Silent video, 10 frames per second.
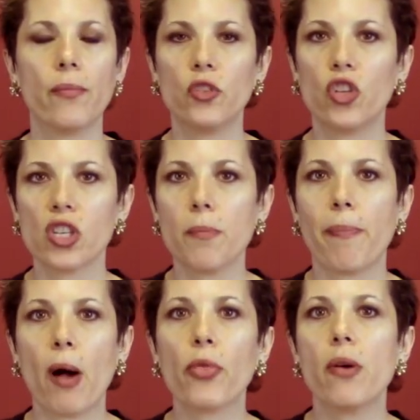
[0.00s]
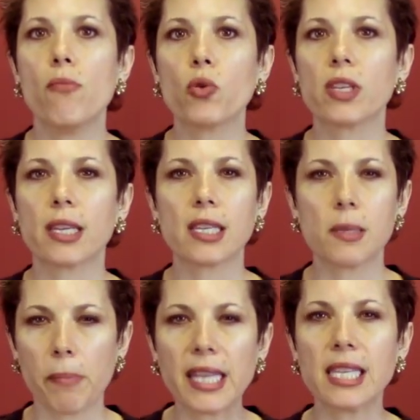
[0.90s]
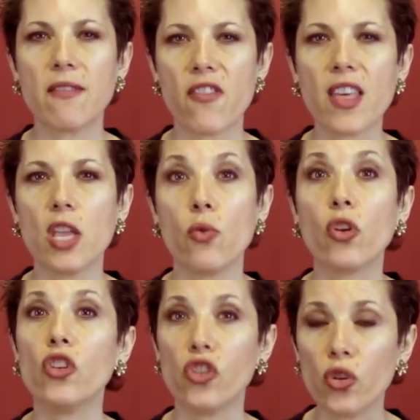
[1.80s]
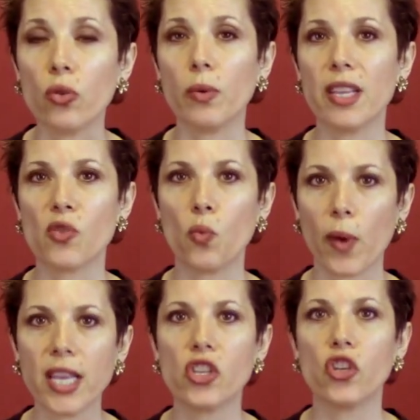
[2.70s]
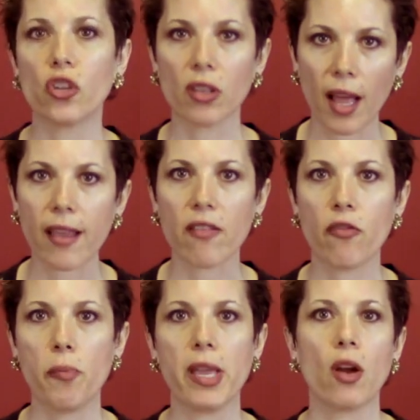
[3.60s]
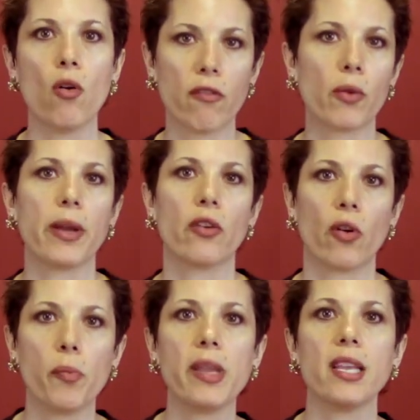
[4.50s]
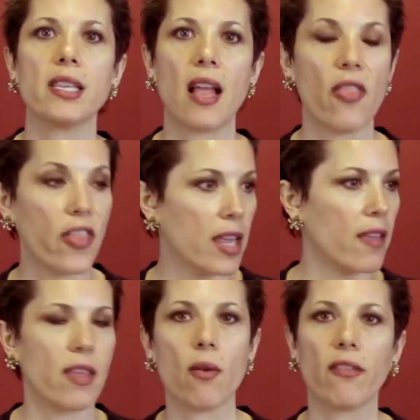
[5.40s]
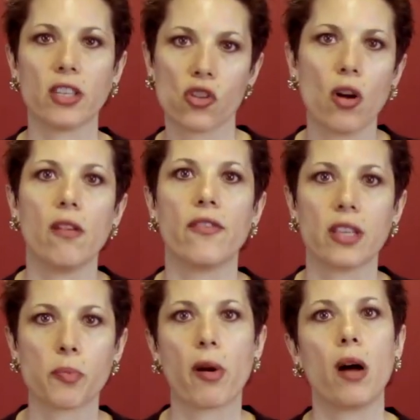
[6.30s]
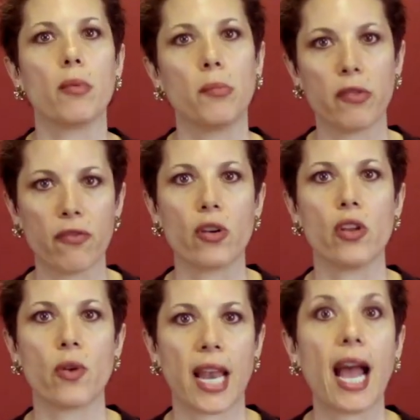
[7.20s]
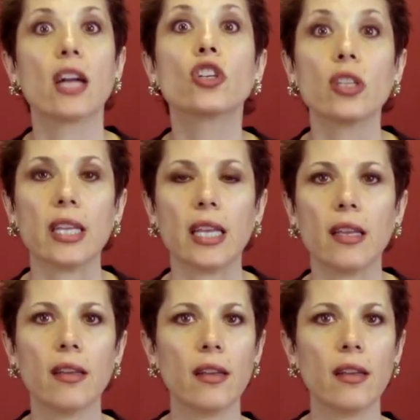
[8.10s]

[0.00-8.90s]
just about the most expensive thing you can do is waste your life being overweight or obese and thinking that you have to solve this problem before you can actually